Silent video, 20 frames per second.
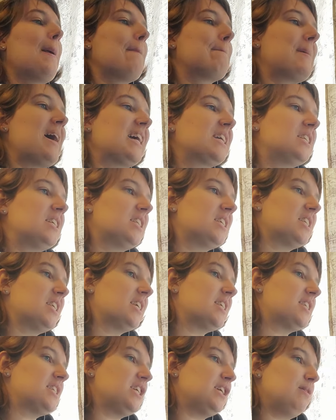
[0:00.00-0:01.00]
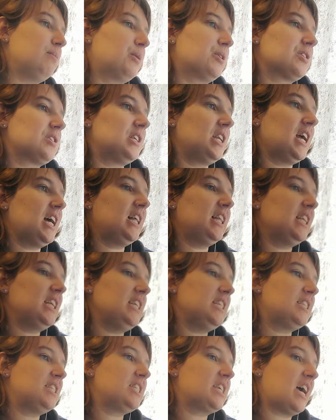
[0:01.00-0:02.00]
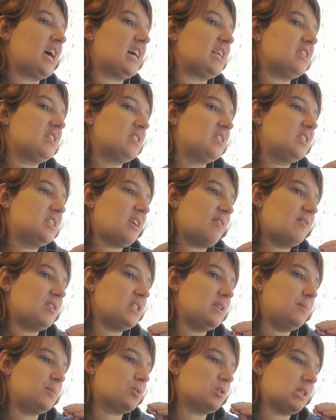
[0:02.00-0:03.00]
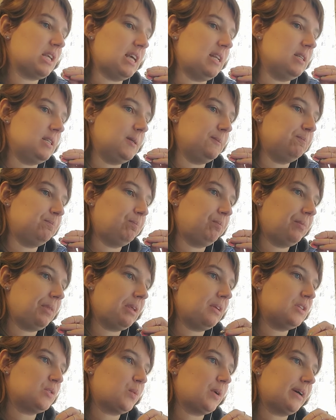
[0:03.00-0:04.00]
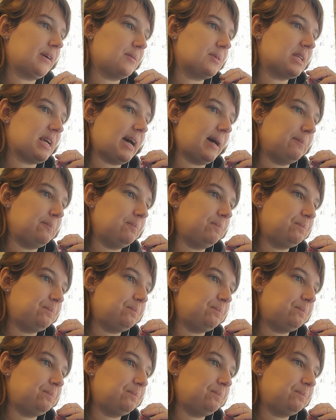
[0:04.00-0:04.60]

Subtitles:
back to the 16 personalities test, 70% is where I was at.